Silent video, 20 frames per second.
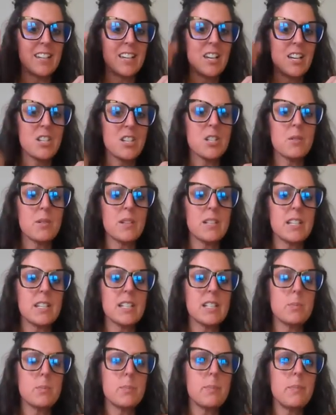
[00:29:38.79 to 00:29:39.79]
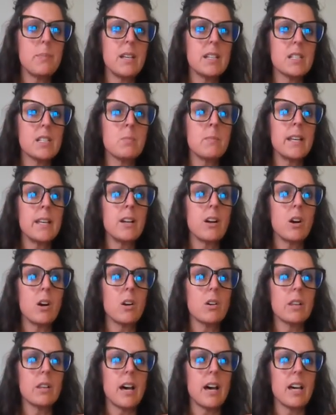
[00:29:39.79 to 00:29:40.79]
So it's made
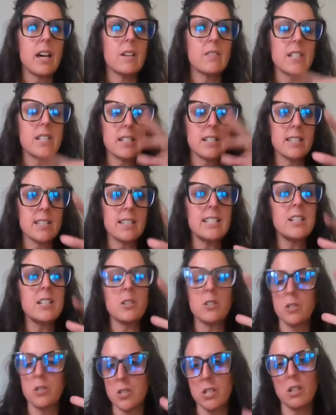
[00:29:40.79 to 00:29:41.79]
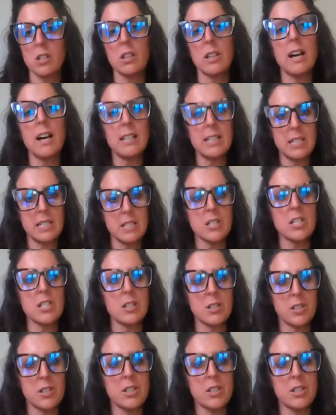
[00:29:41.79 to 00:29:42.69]
our lives as leaders a lot easier.